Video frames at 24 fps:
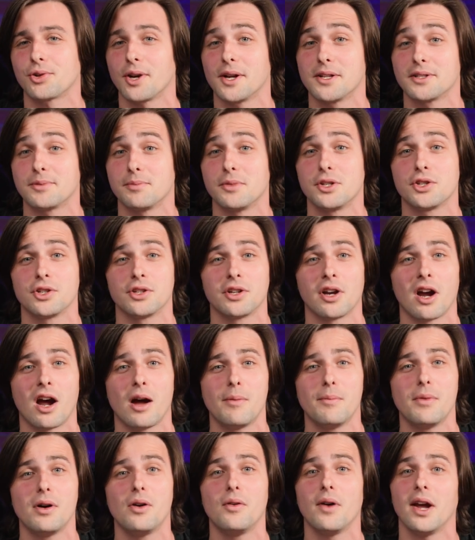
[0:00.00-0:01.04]
transmission
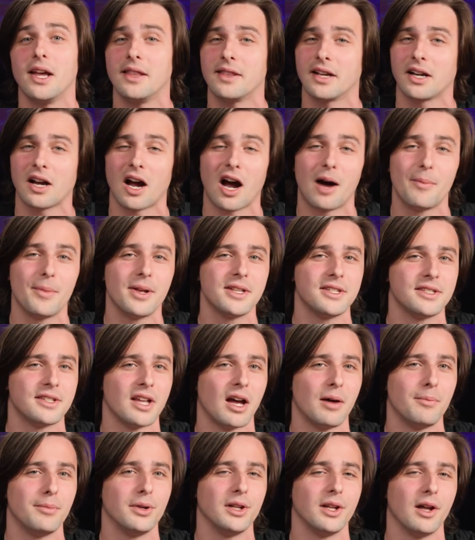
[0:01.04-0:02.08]
combo in the comments
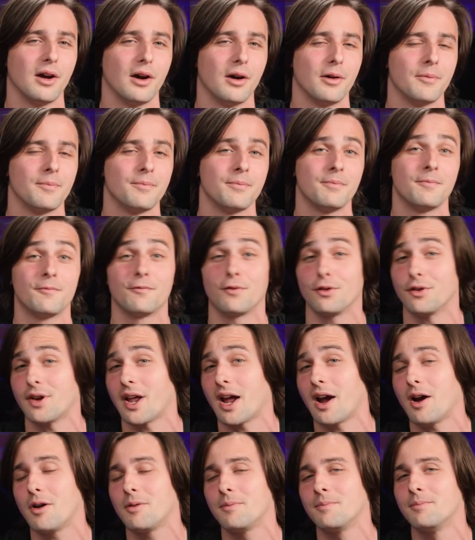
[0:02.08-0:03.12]
down below. For
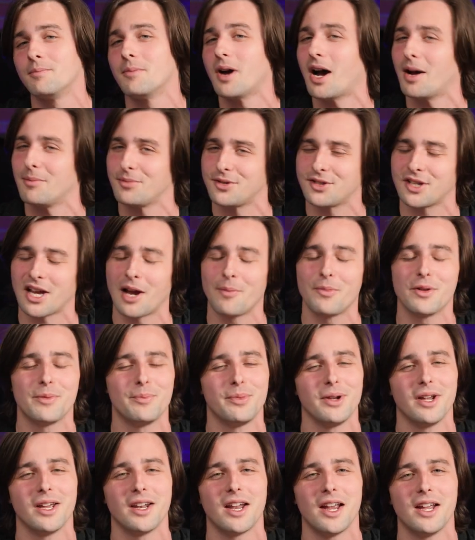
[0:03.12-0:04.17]
now, I'm Sam with
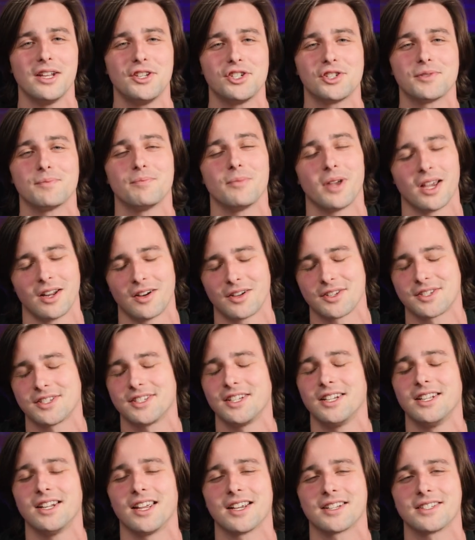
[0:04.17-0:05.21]
B&H, and I'll
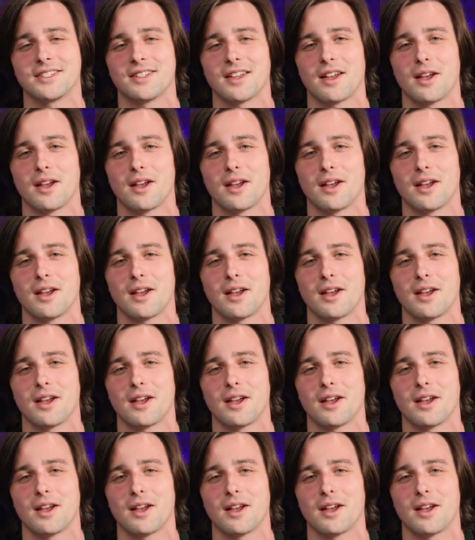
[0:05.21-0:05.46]
see you next